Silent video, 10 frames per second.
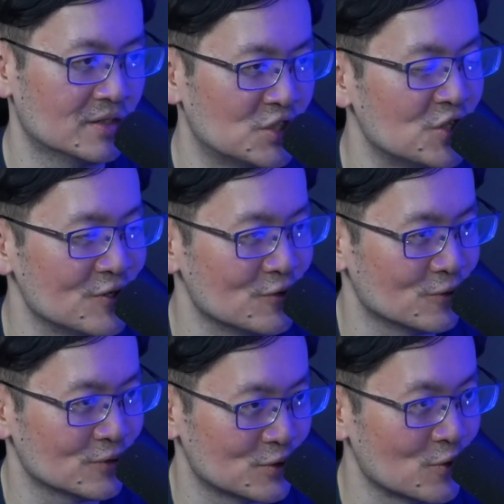
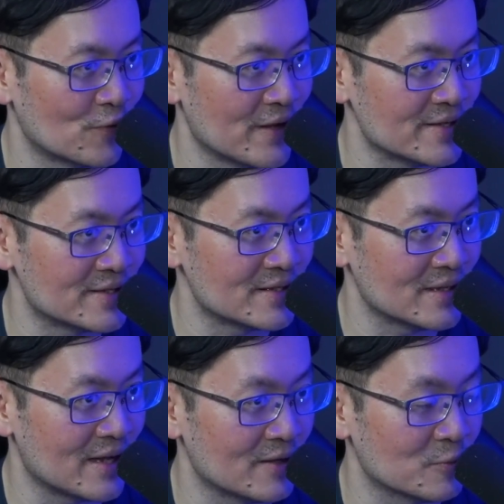chill, snowflakes,
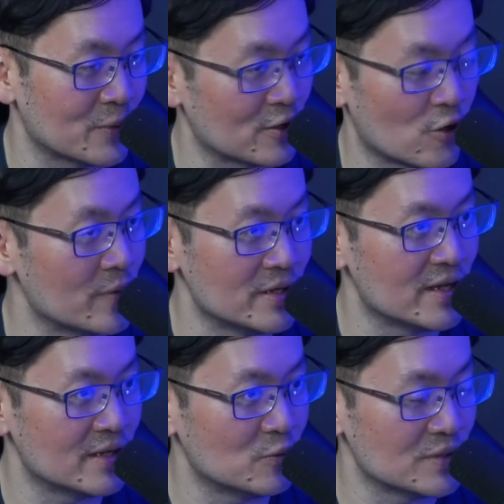and we are
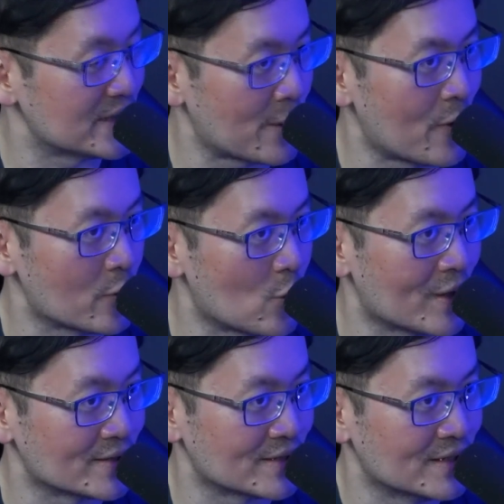comedian, we say what we
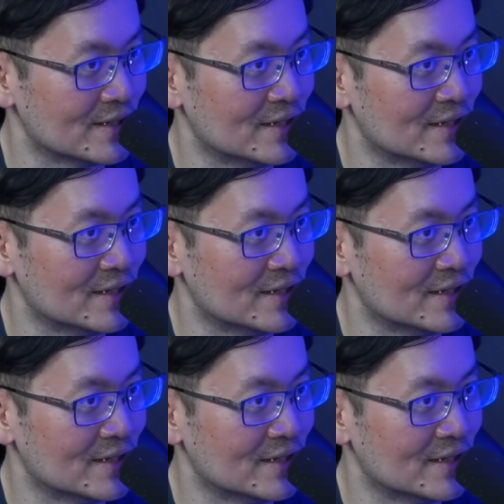want.